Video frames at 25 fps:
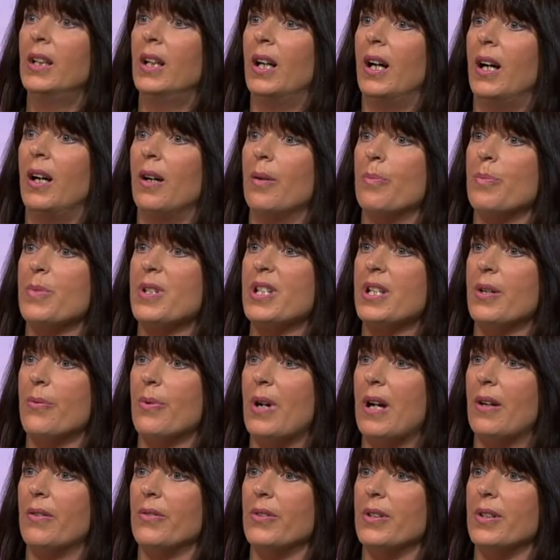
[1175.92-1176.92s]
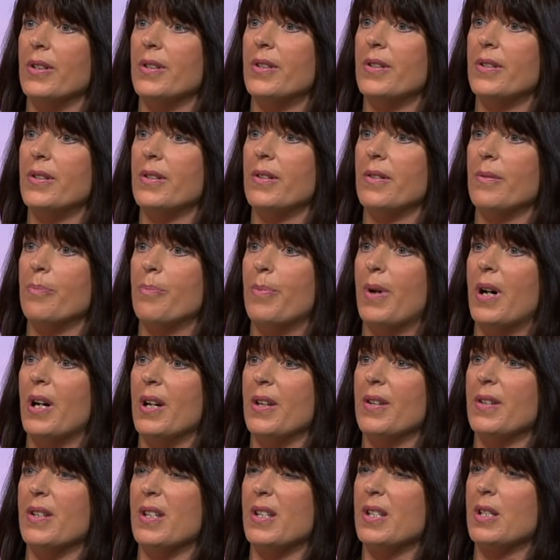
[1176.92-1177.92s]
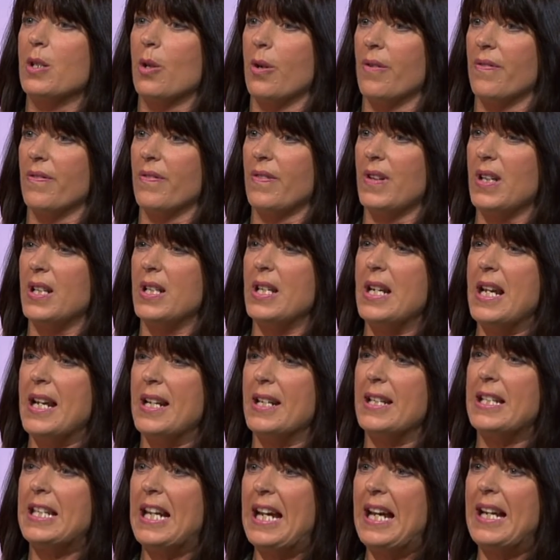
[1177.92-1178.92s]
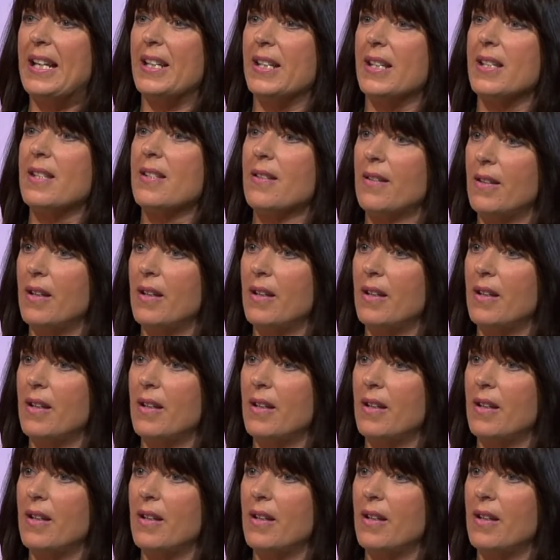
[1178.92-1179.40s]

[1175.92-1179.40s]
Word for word: um, surrounded by this sort of intense